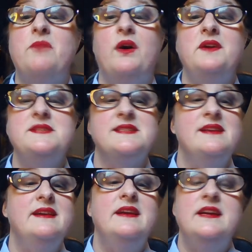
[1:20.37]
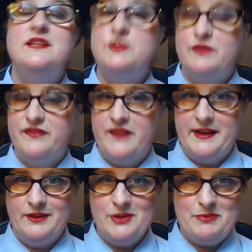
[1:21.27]
parts into a
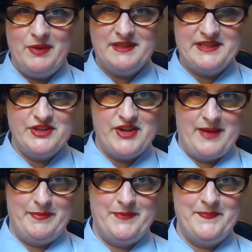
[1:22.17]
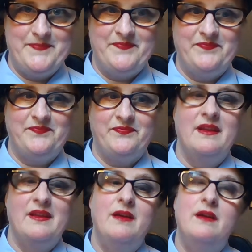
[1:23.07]
final composite shape.
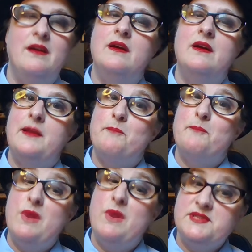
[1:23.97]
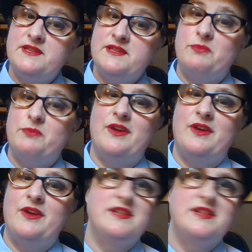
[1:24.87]
Now, most of the
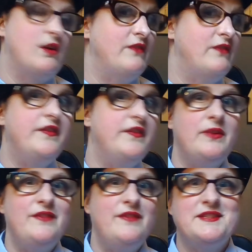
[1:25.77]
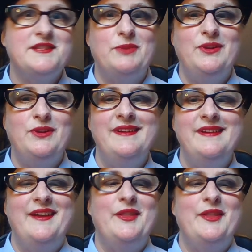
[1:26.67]
projects are very visible.
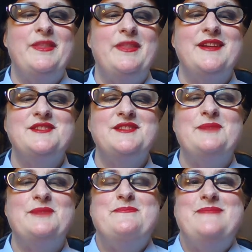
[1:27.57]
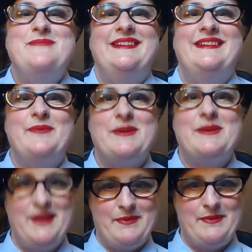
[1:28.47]
They'll be things you'll immediately want to
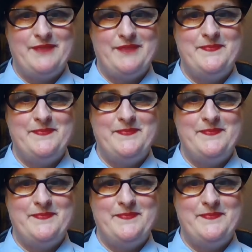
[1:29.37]
play with.